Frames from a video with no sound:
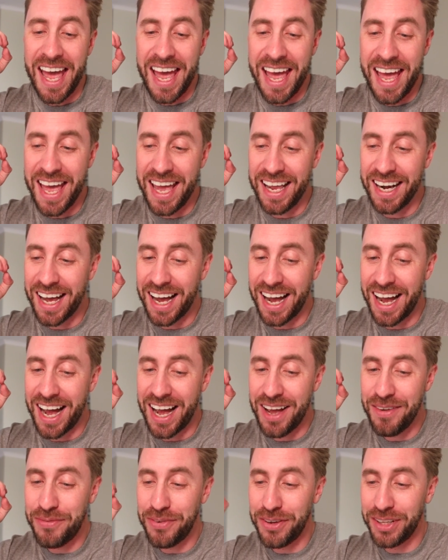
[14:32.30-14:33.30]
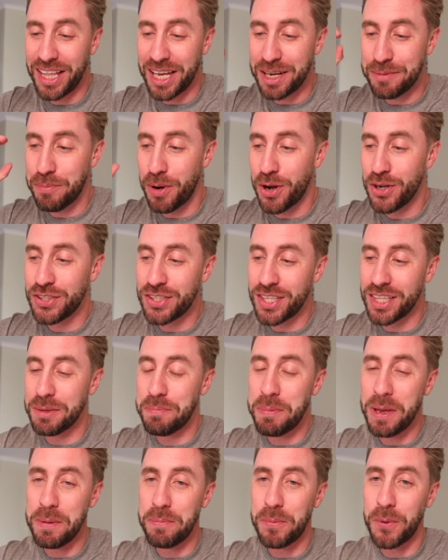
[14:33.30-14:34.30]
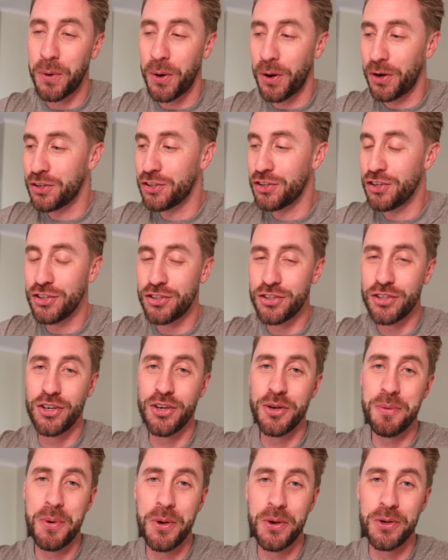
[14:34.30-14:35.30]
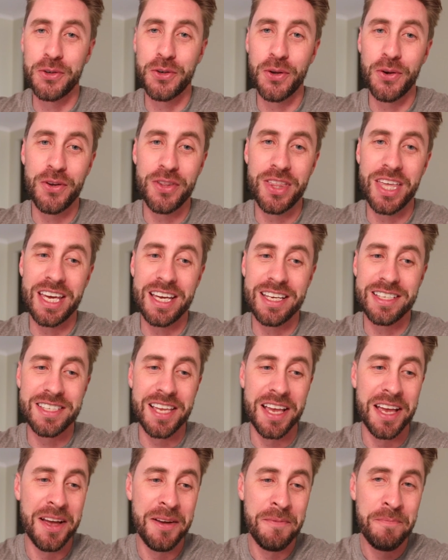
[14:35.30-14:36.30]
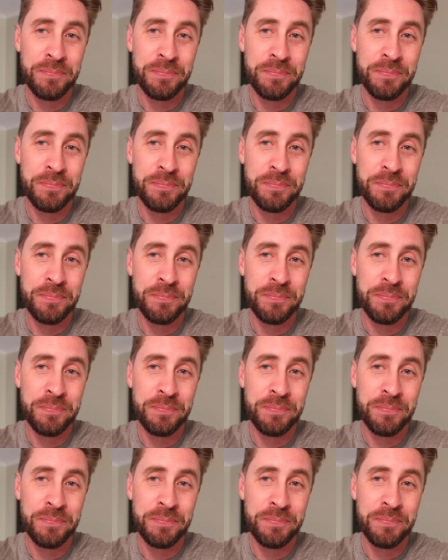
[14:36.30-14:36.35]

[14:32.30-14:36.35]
and I feel like most of the people on YouTube who do these